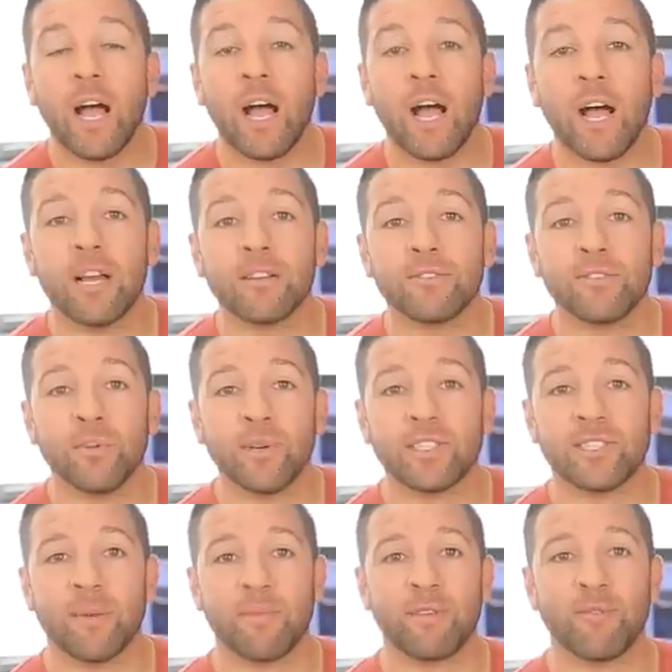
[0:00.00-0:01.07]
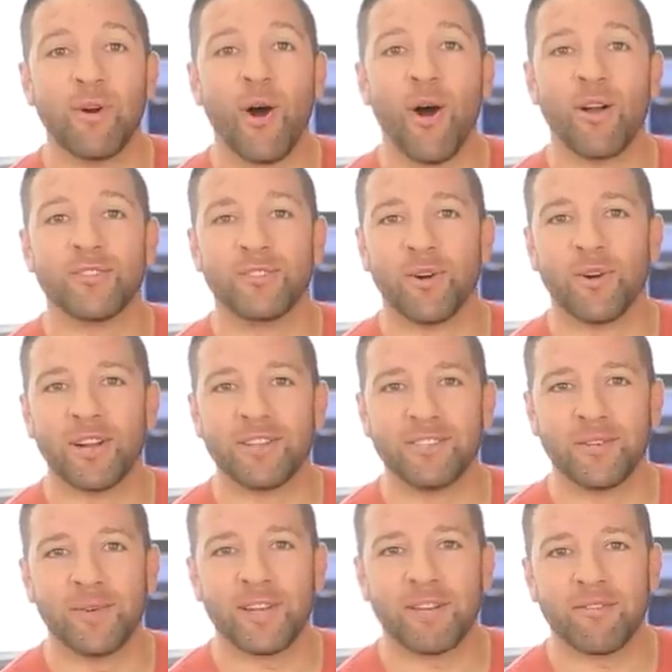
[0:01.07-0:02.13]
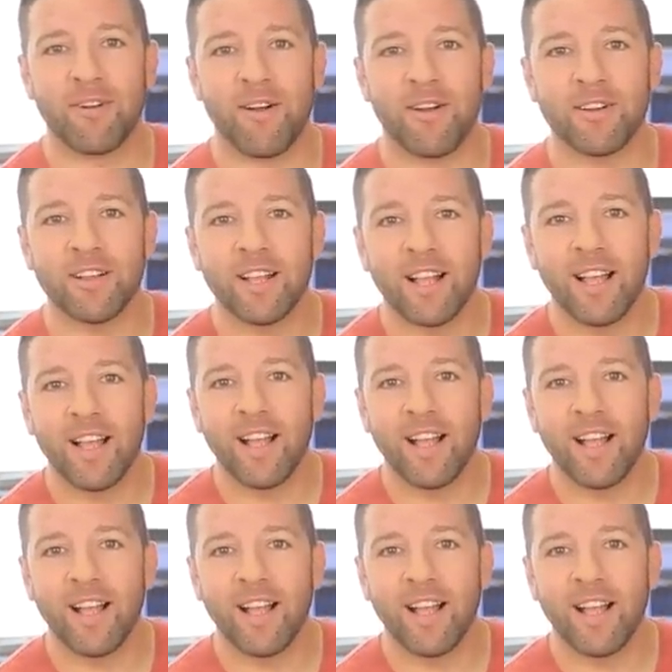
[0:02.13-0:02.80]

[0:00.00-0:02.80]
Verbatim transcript: Uh, doing something wrong during doing it wrong?